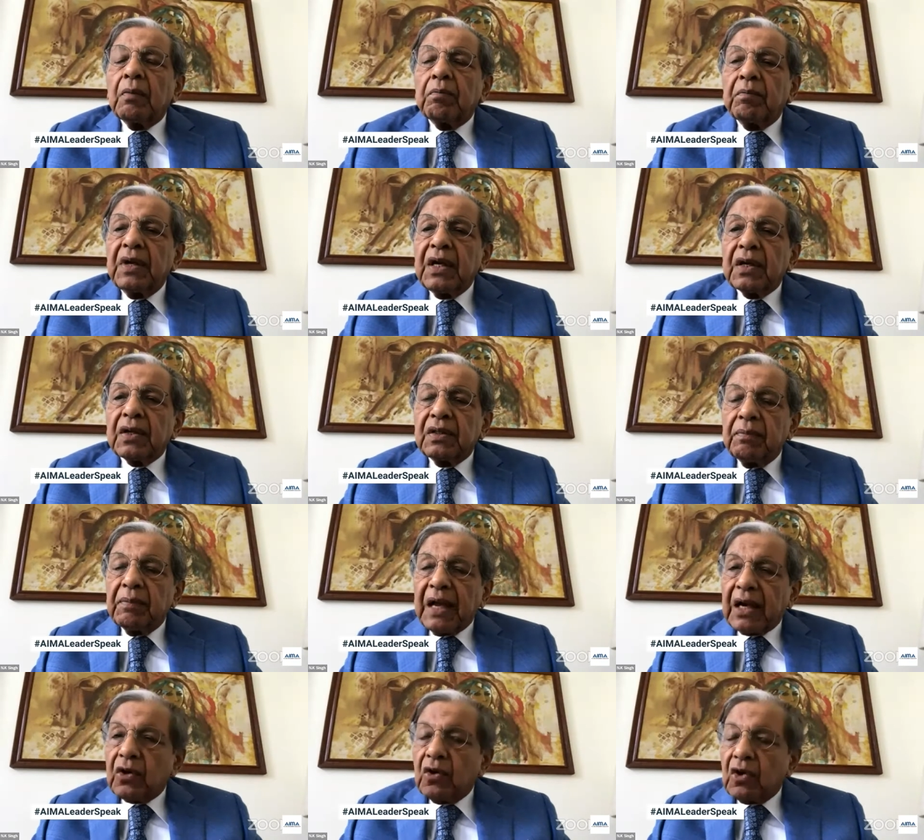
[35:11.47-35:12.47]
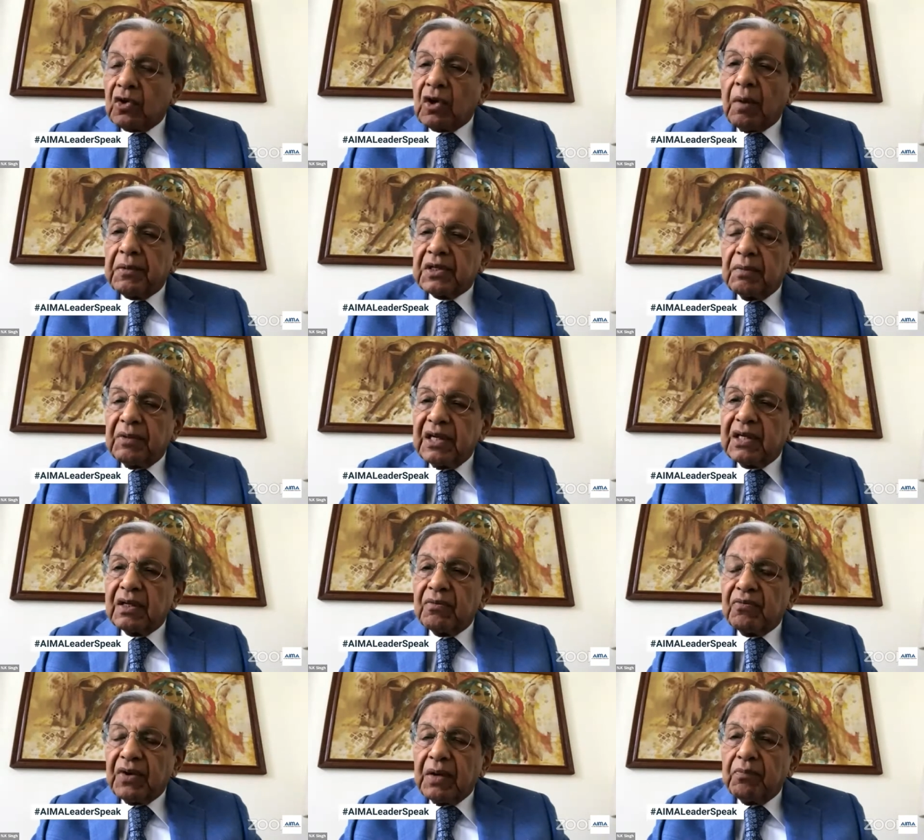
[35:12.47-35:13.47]
make the macroeconomic stability
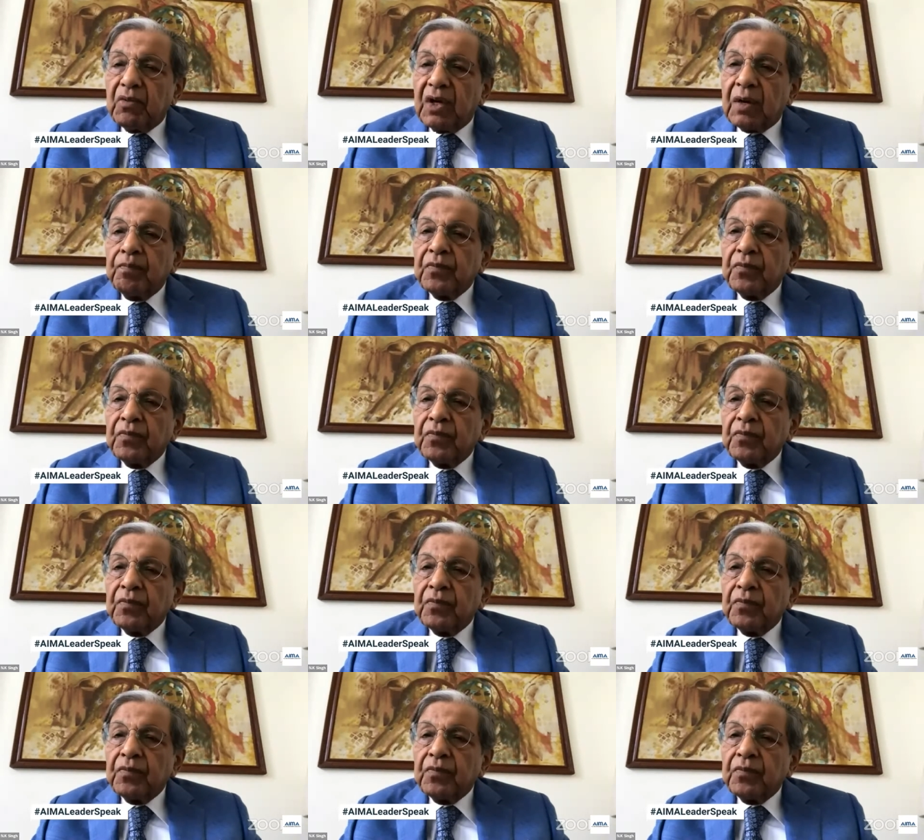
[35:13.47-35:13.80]
framework